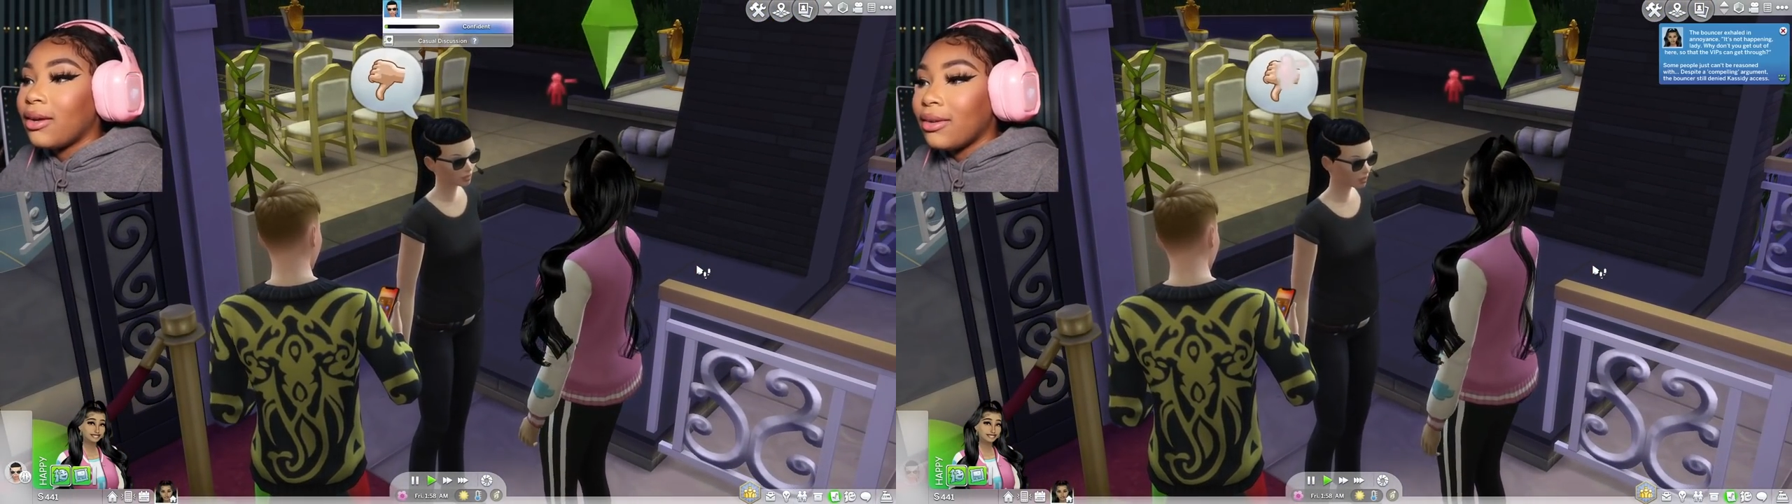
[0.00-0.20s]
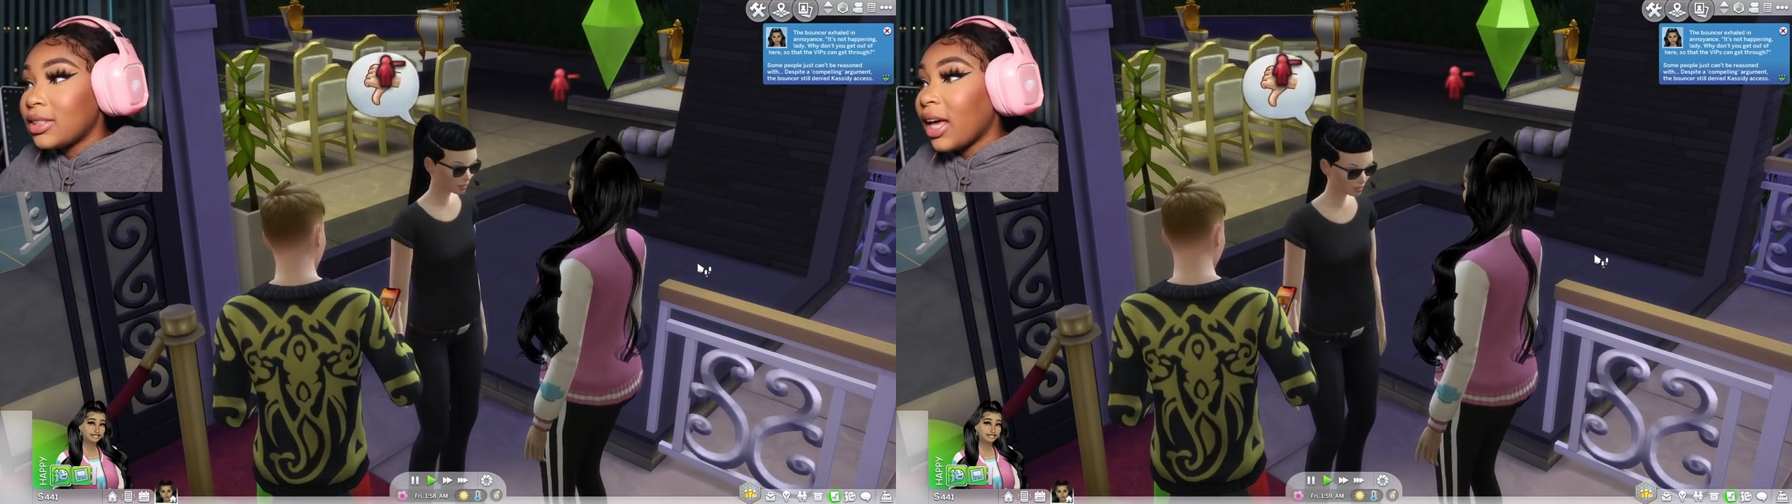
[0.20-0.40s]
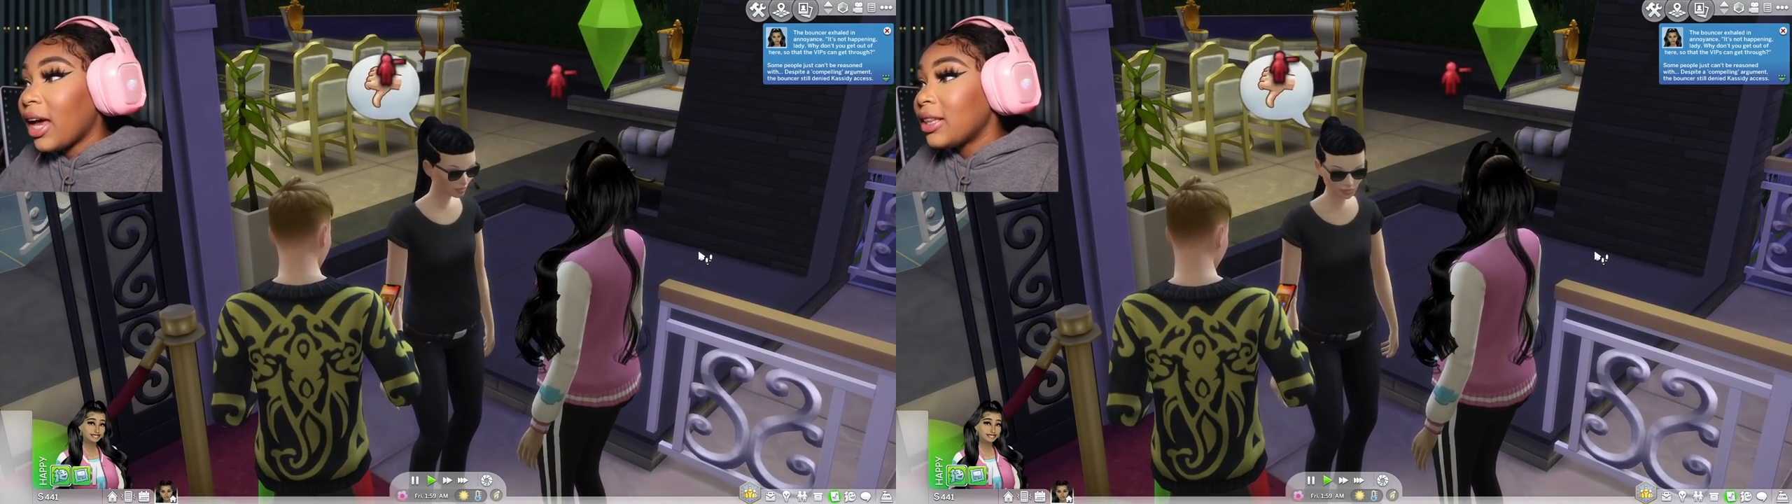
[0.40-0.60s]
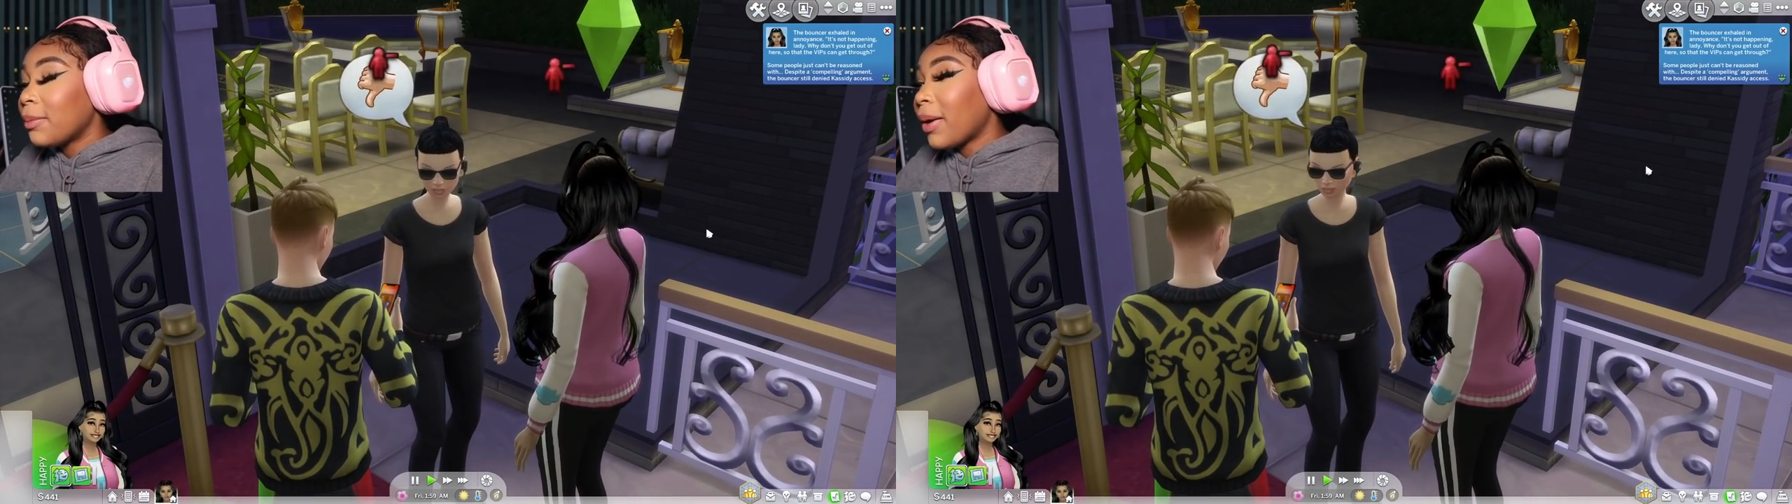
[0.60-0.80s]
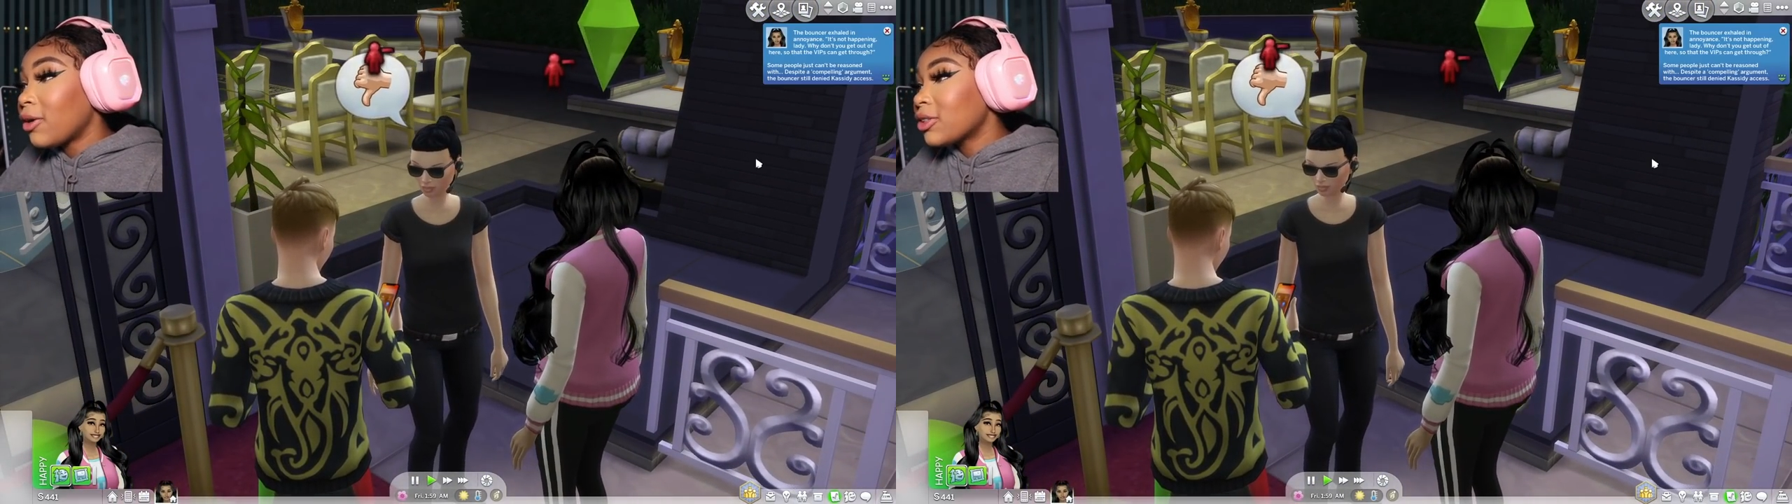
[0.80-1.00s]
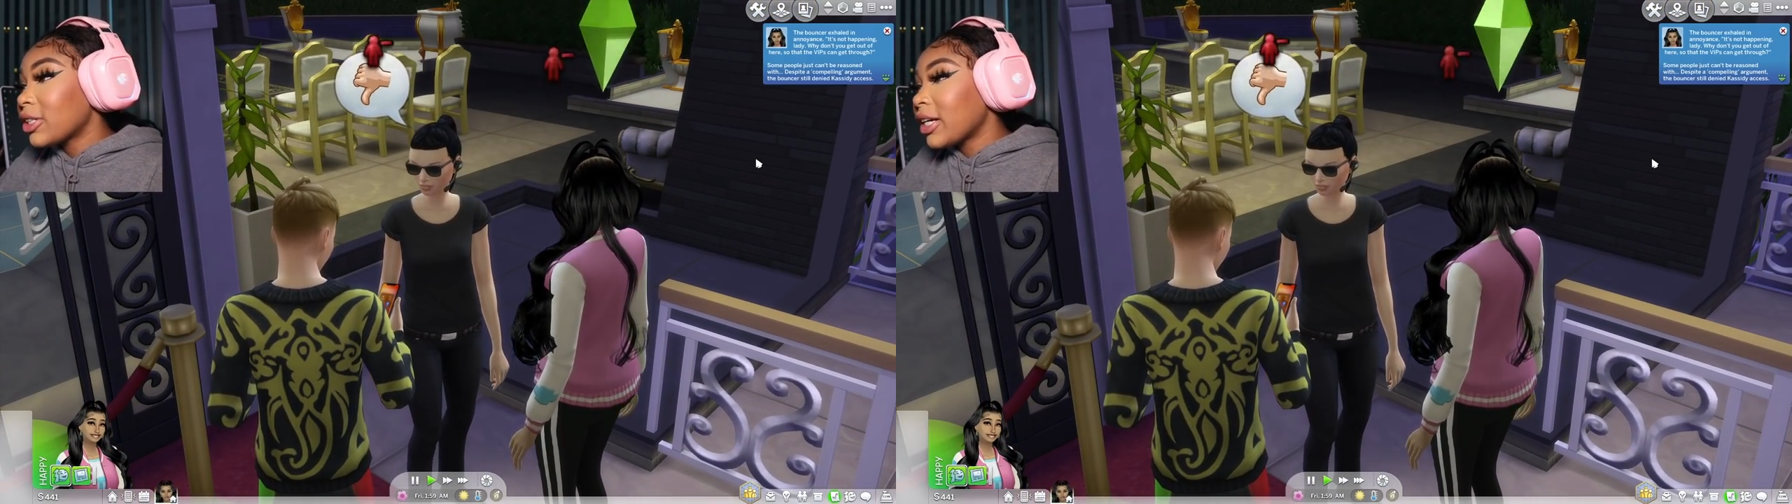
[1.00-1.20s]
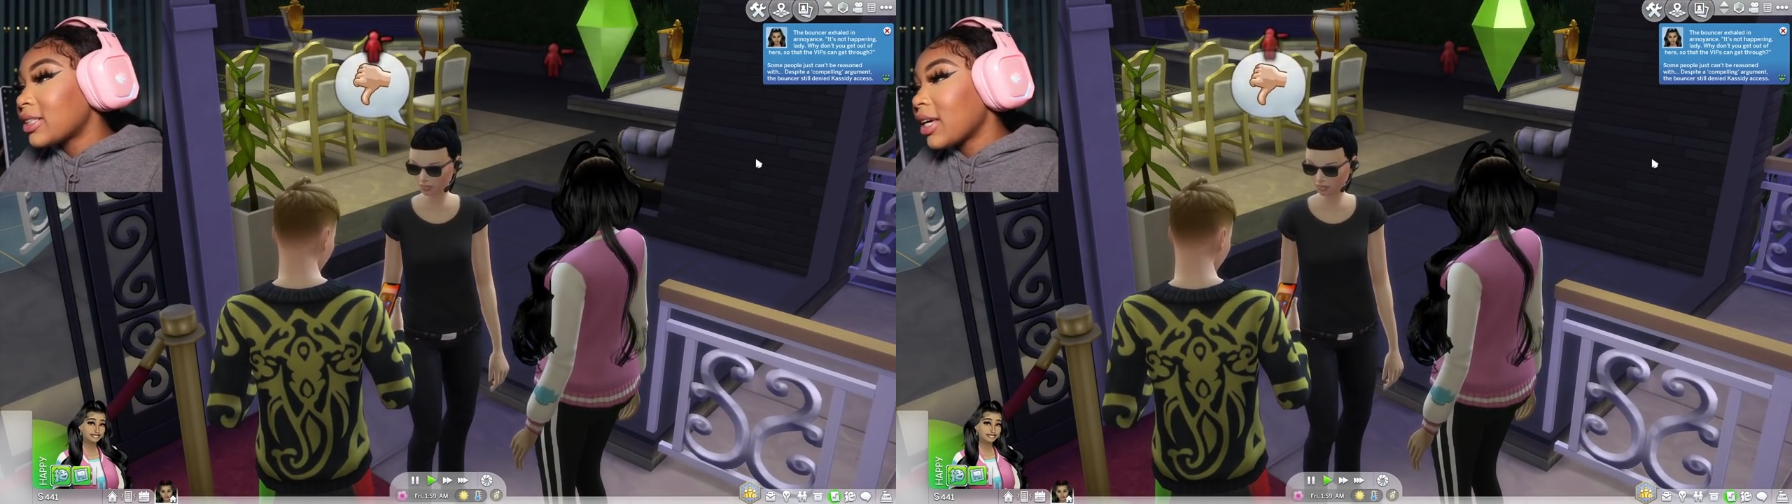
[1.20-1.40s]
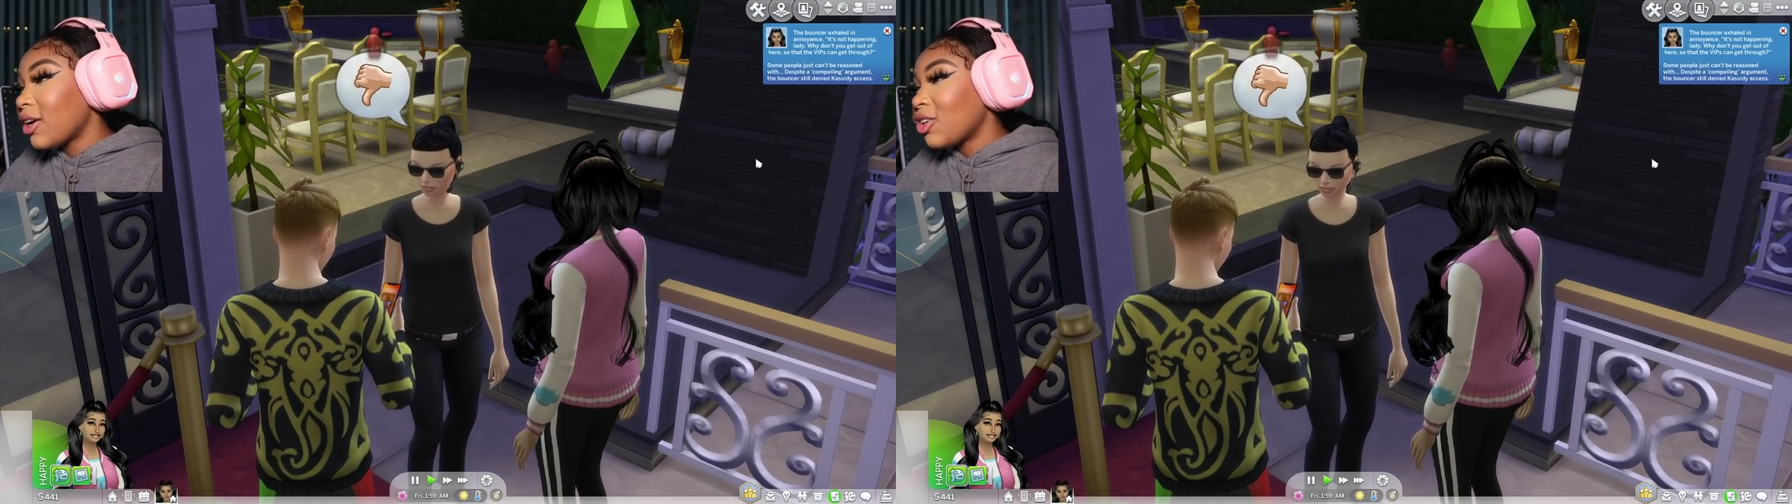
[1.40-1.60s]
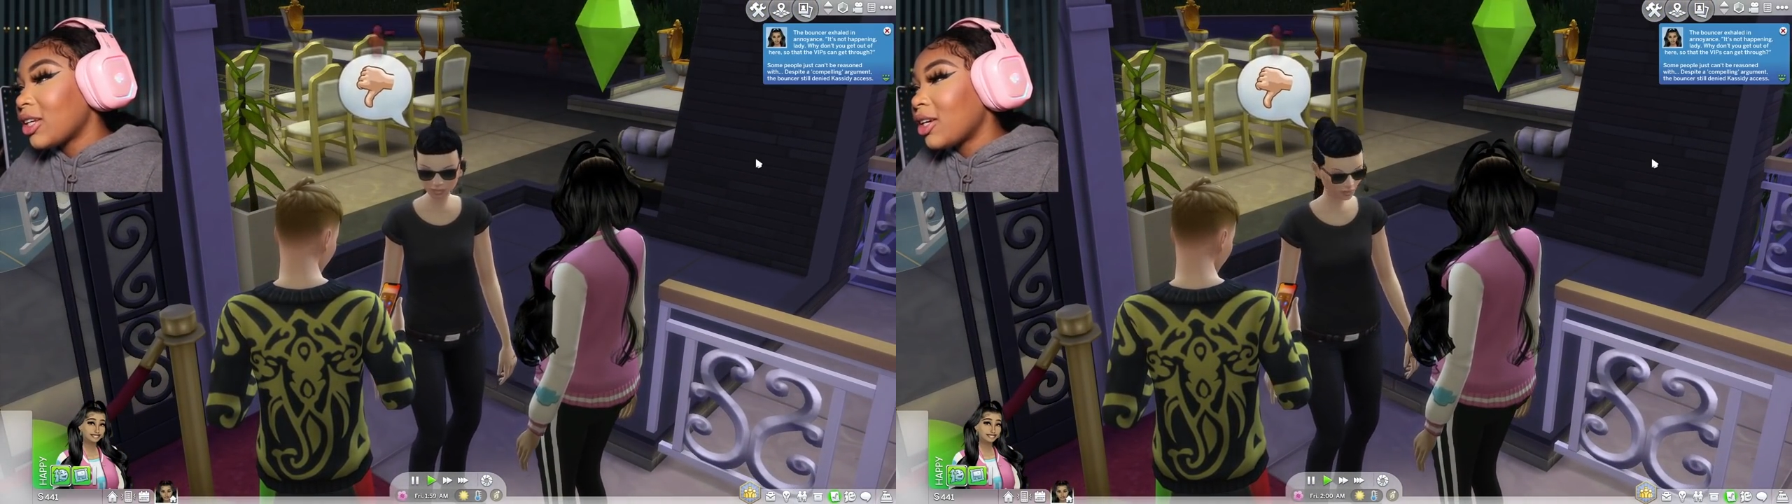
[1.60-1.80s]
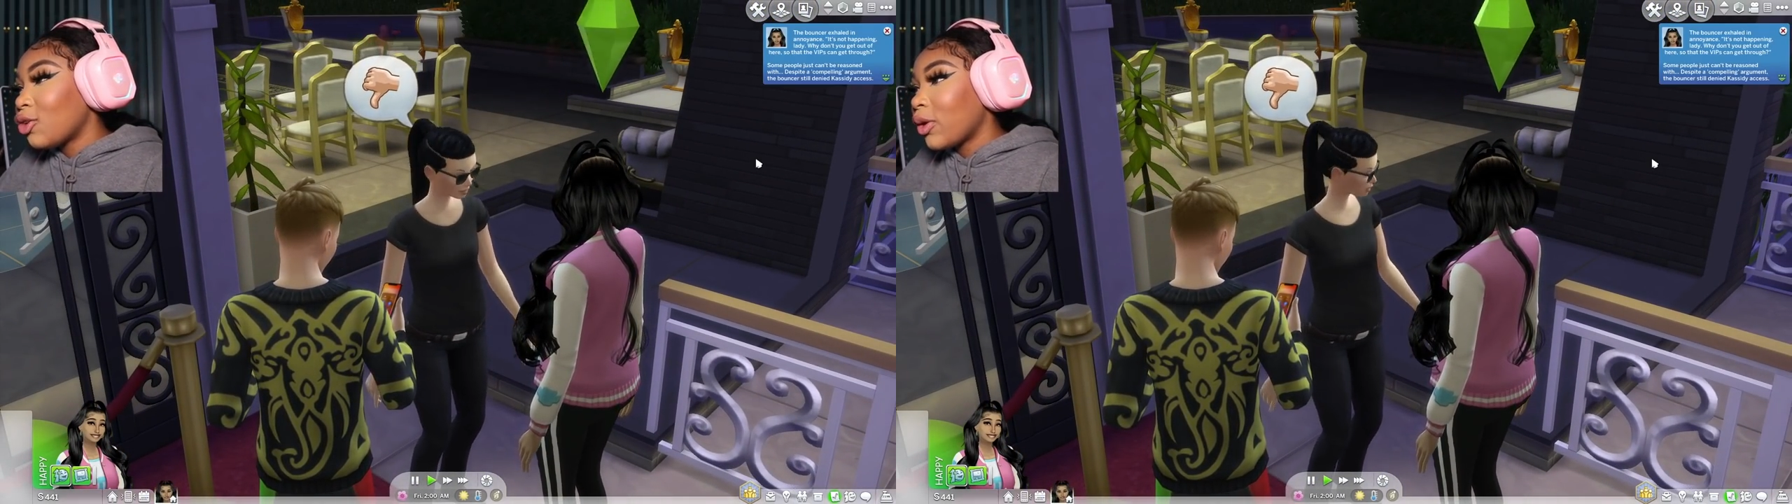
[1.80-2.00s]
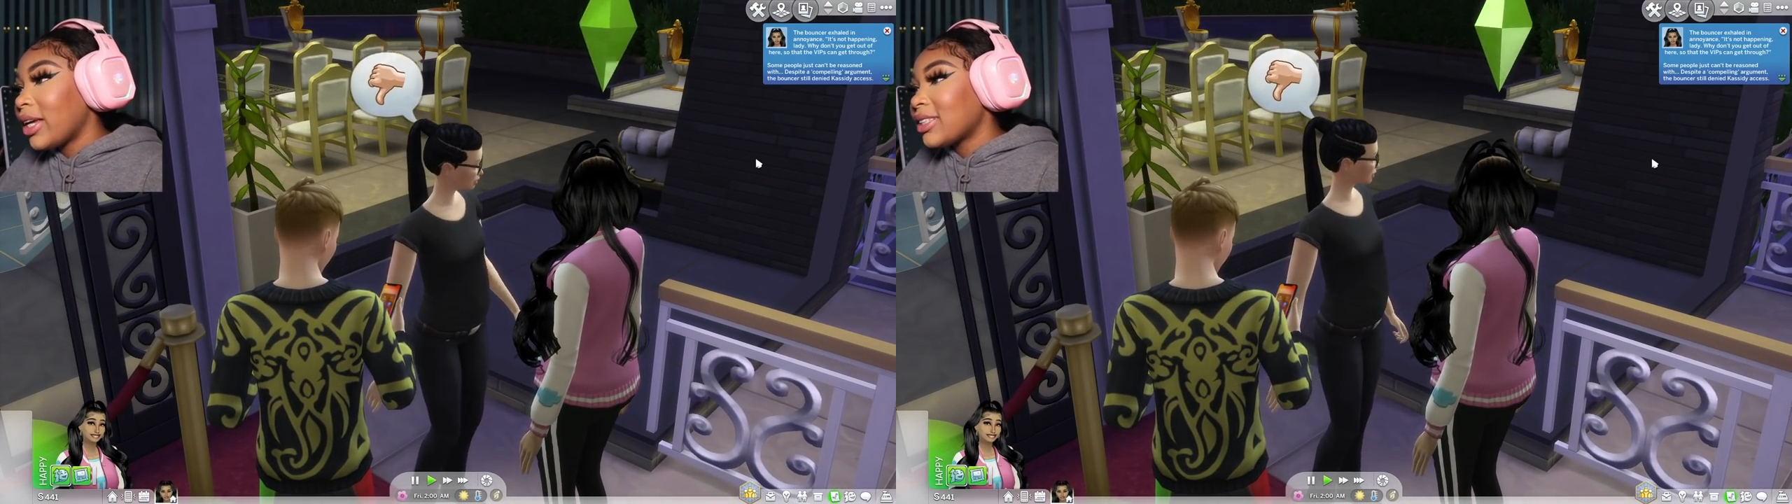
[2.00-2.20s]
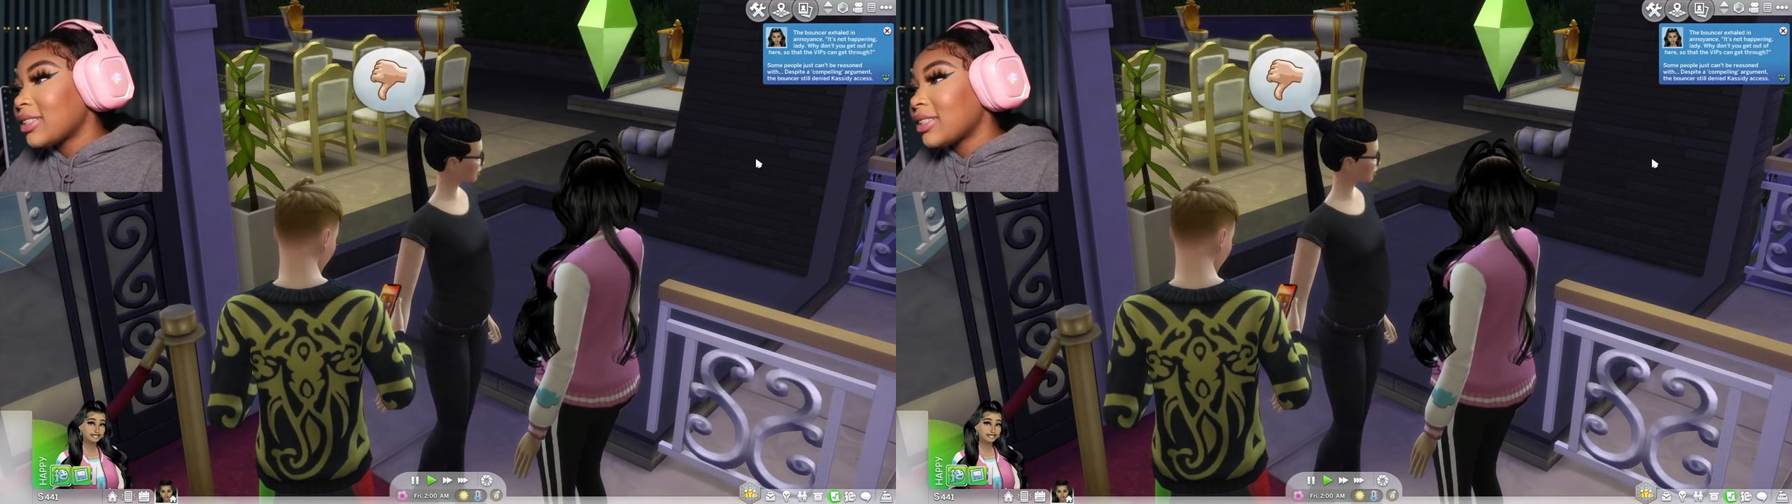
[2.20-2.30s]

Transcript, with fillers: he said the bouncer exhaled an annoyance